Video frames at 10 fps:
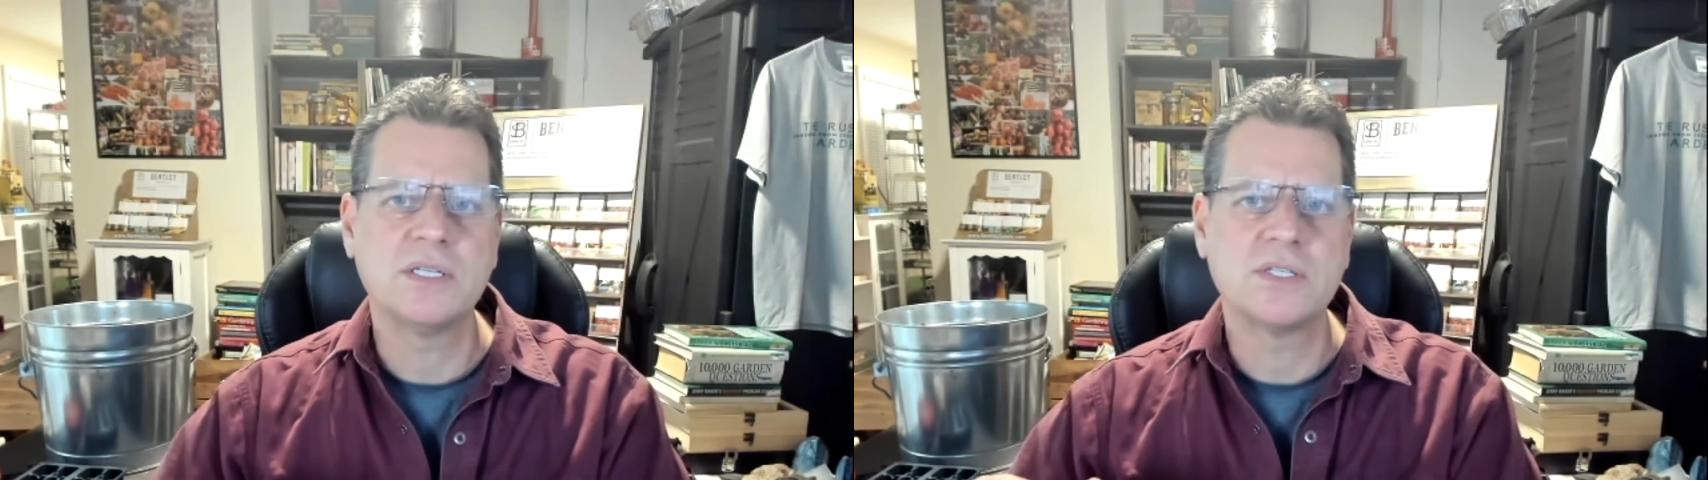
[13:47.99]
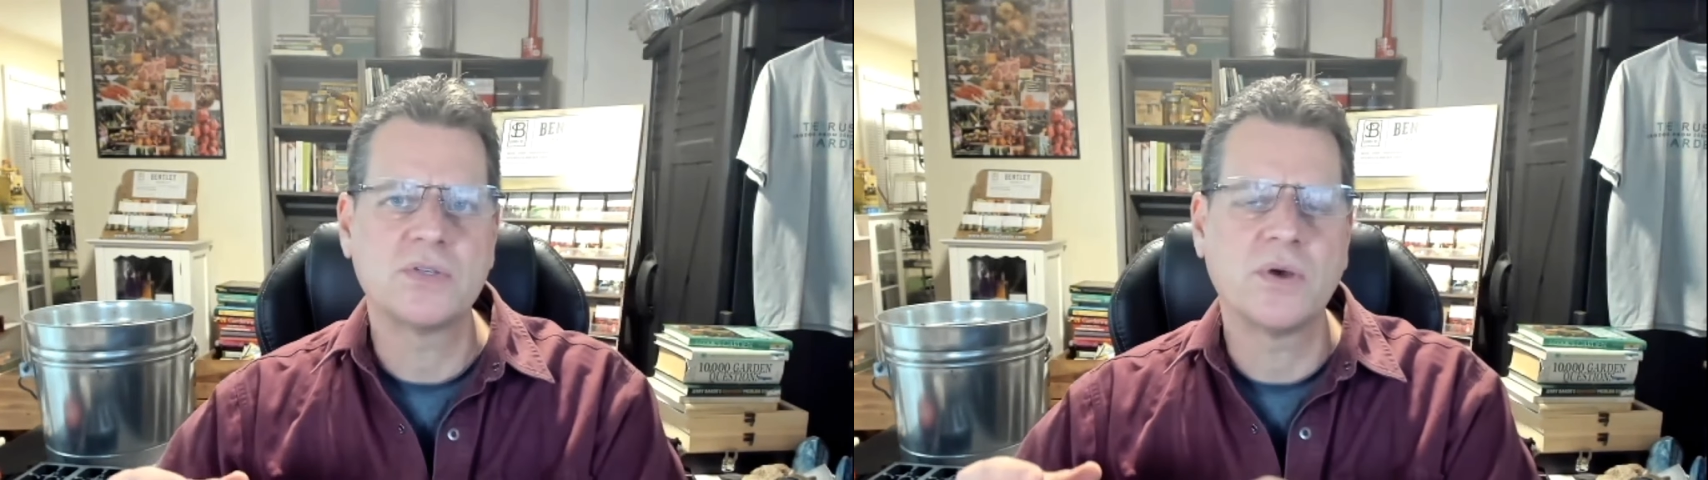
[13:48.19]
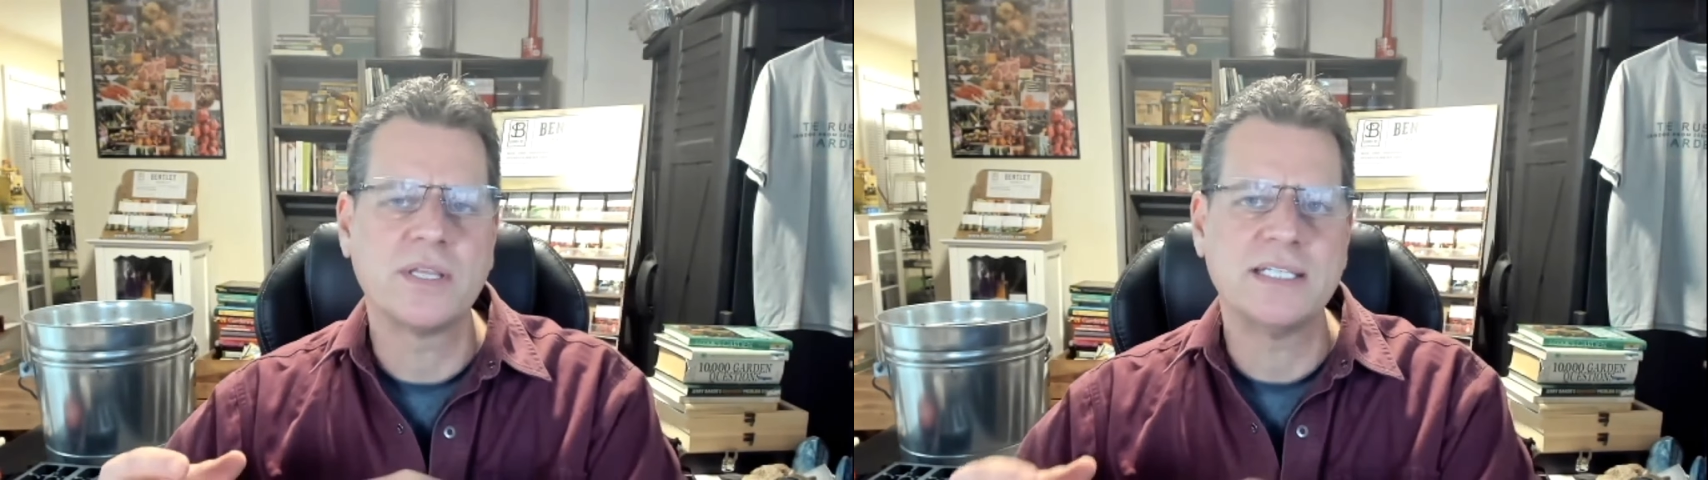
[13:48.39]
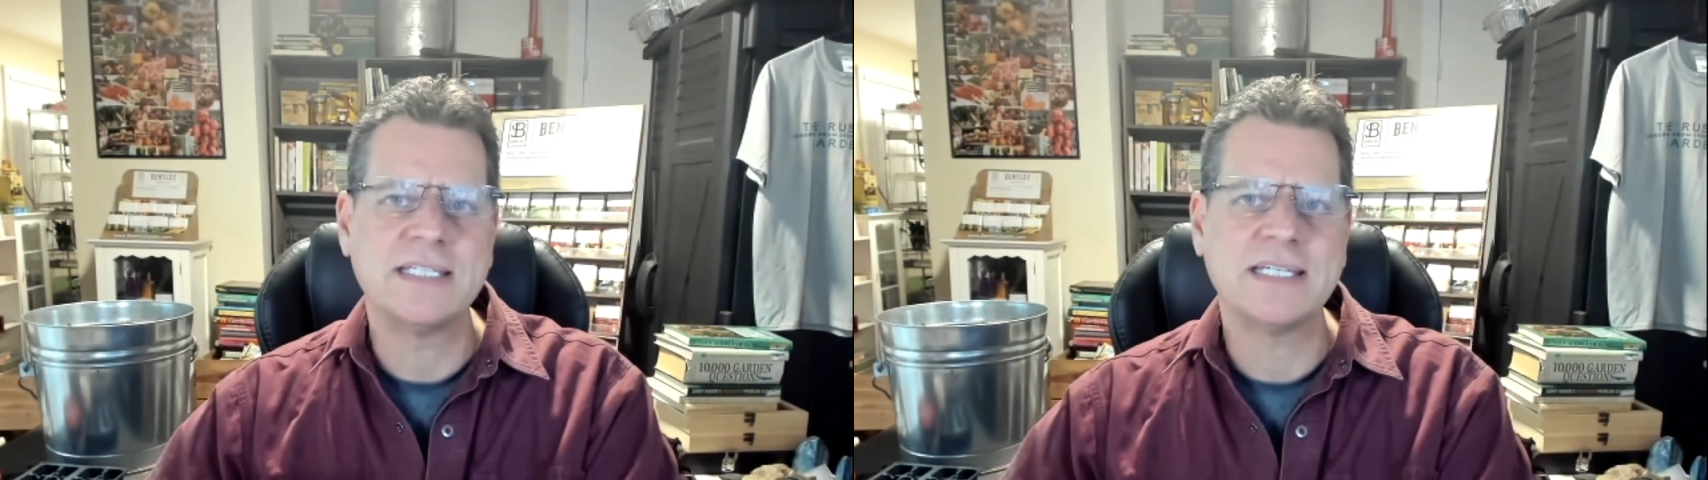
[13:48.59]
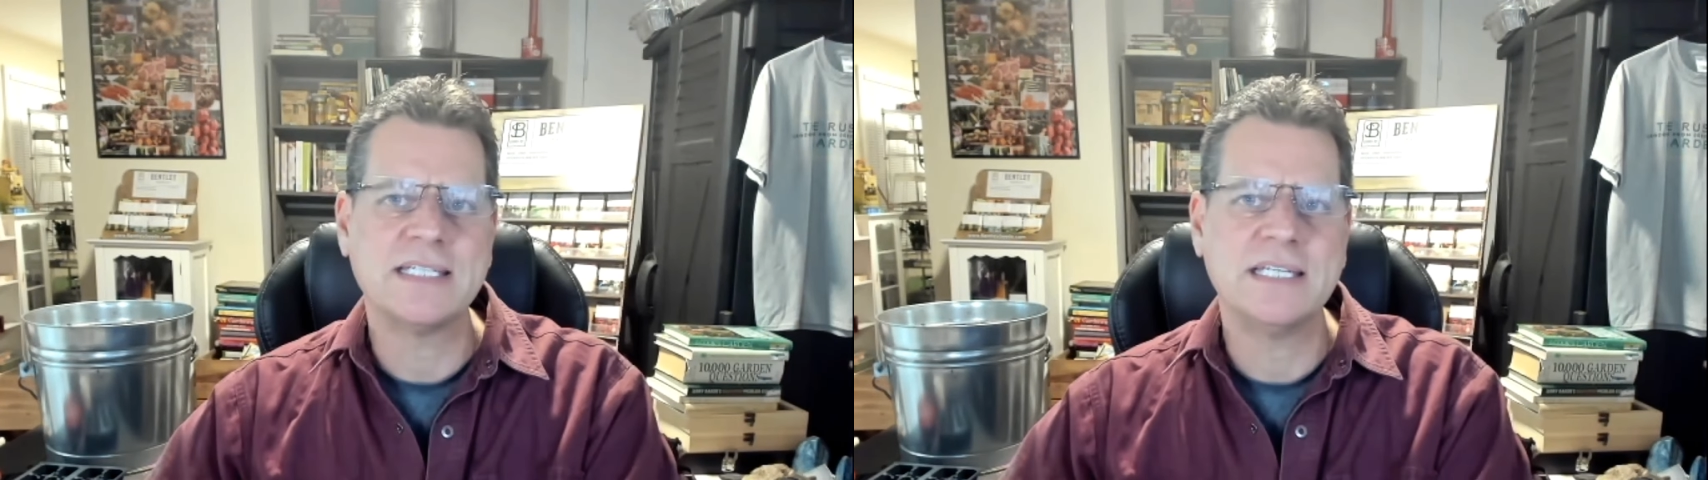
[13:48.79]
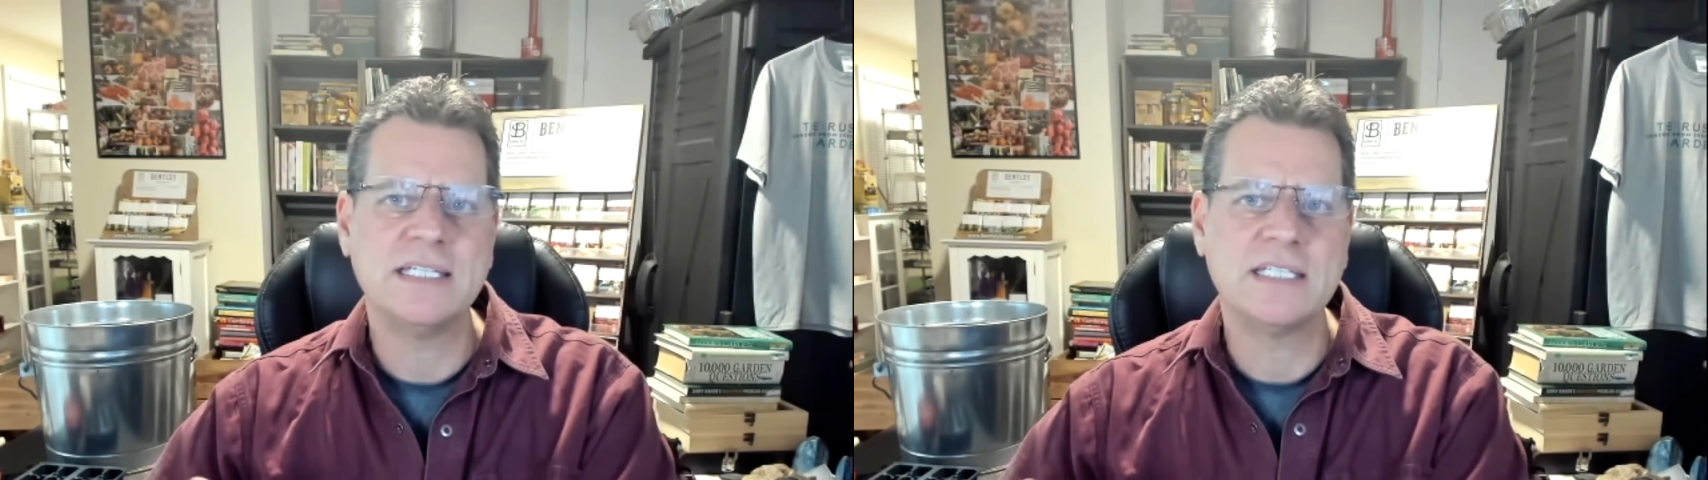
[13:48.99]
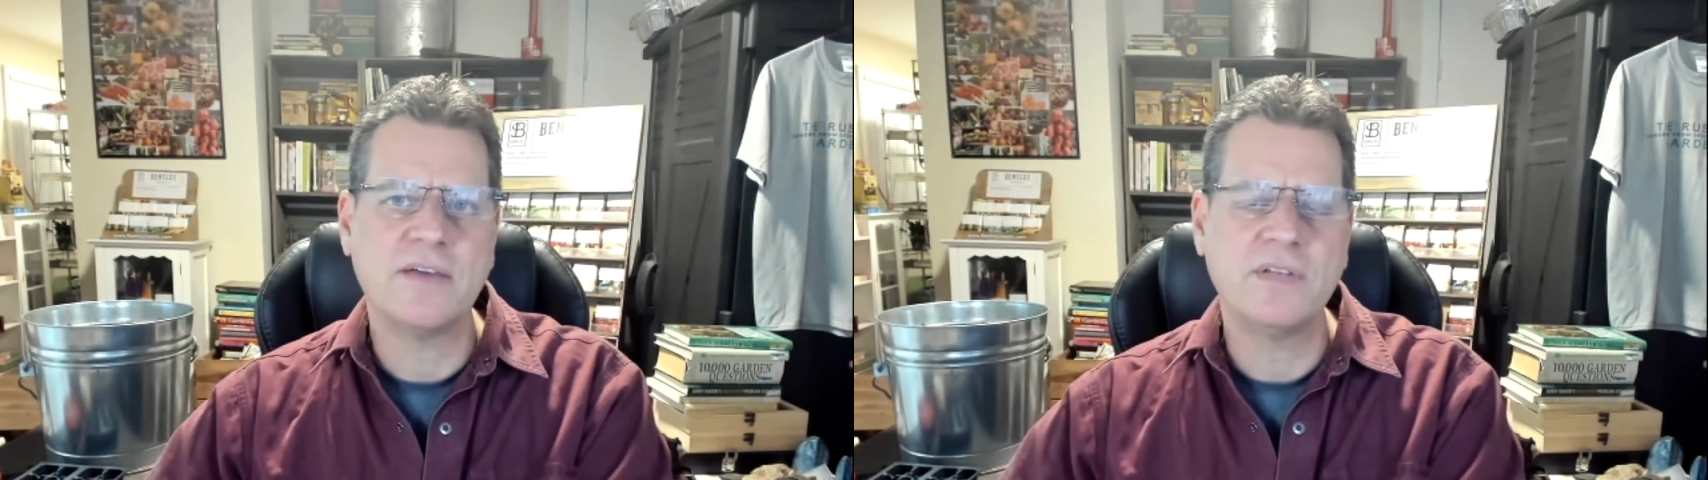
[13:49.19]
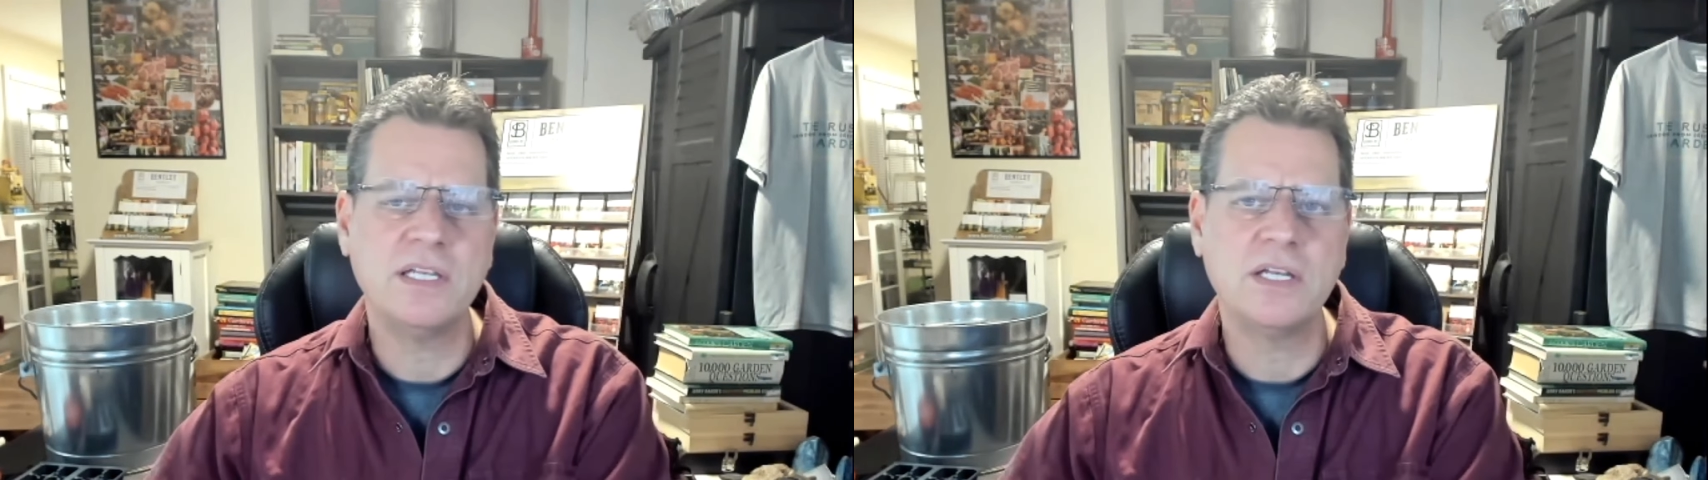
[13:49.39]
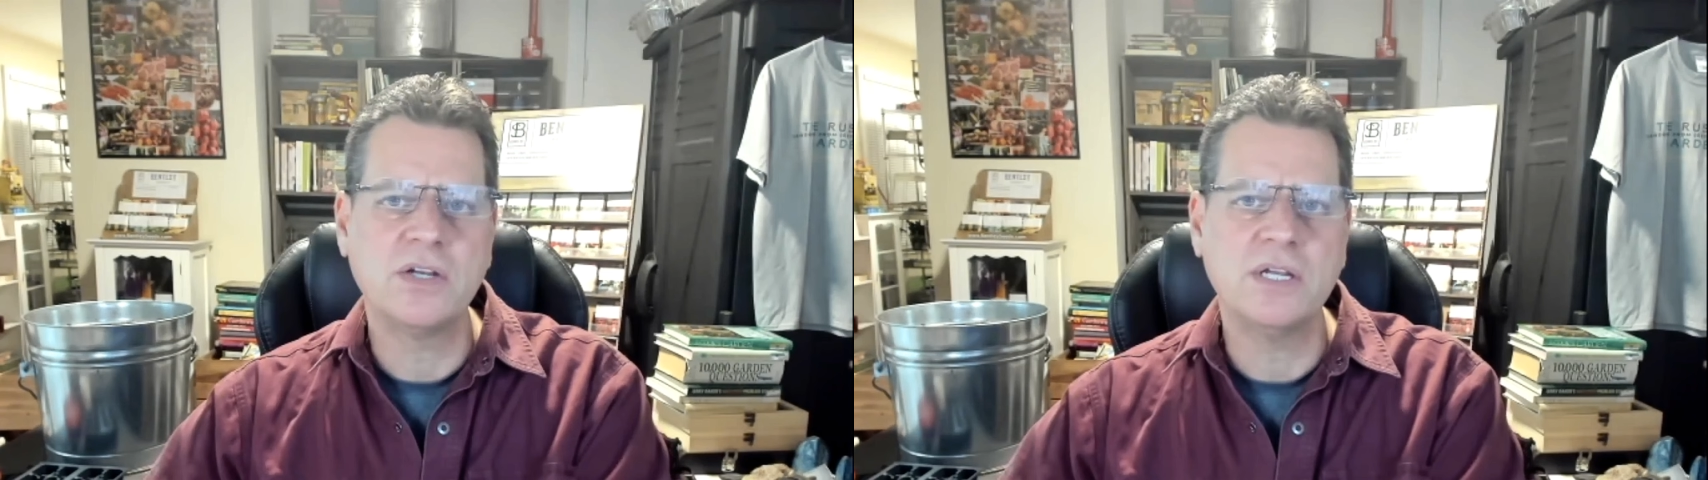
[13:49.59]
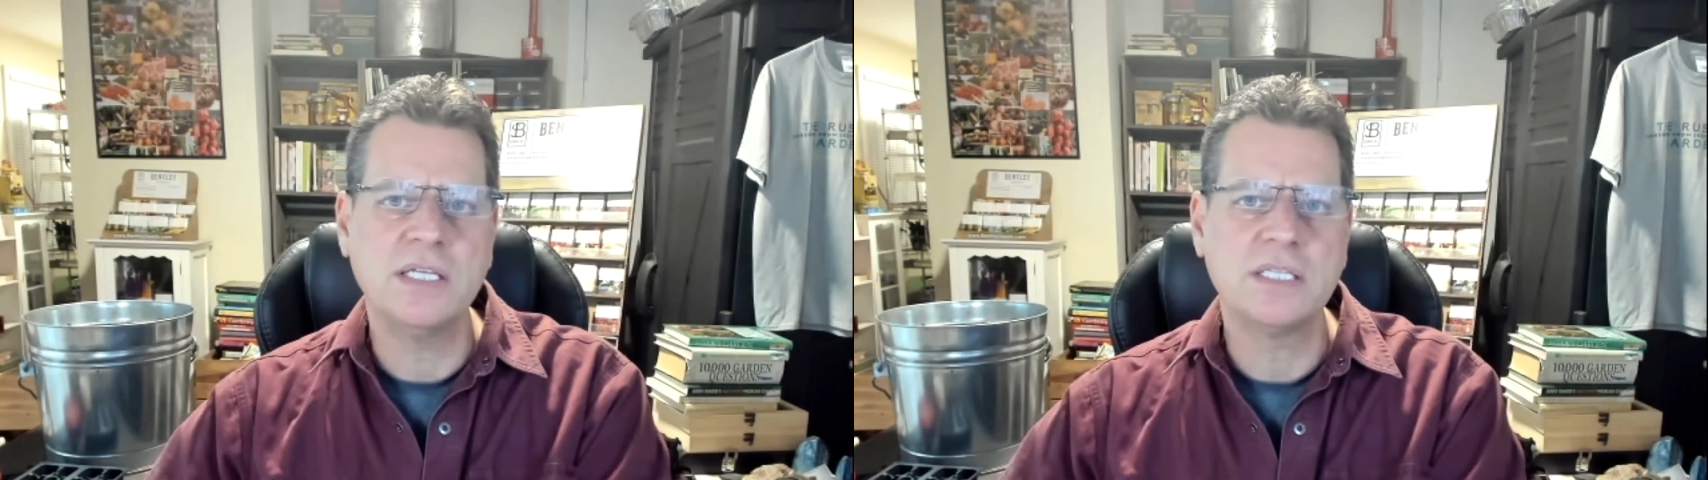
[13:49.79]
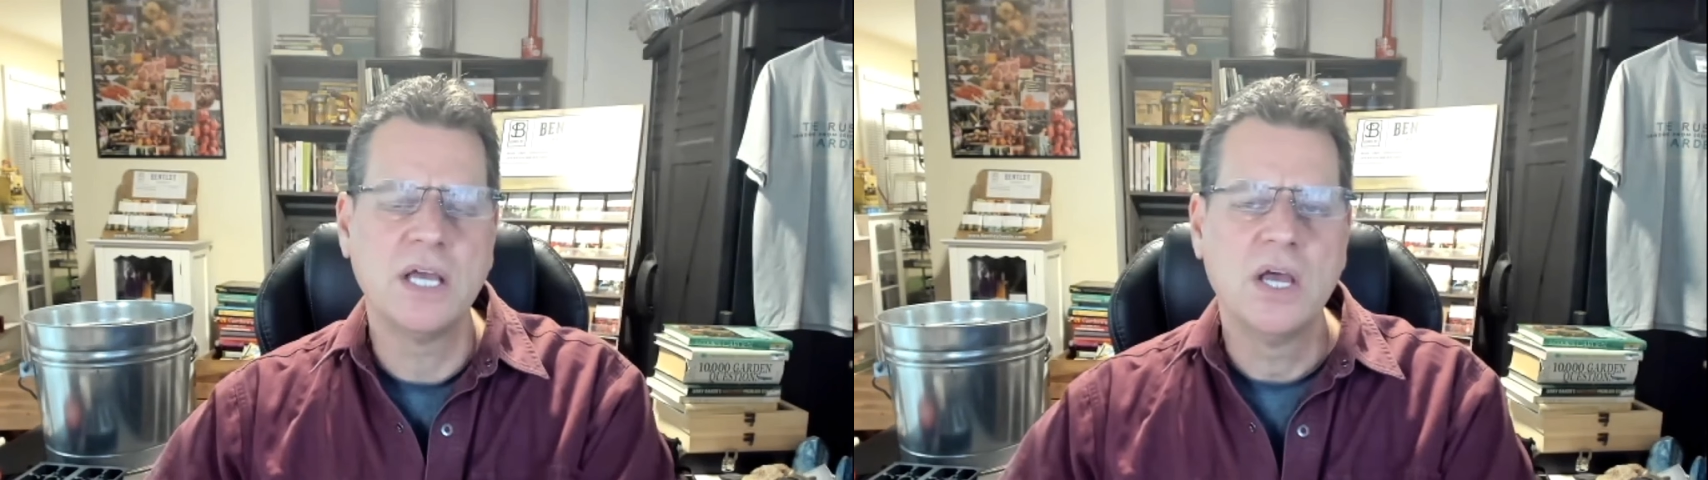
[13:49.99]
soil that's 60, 70 degrees.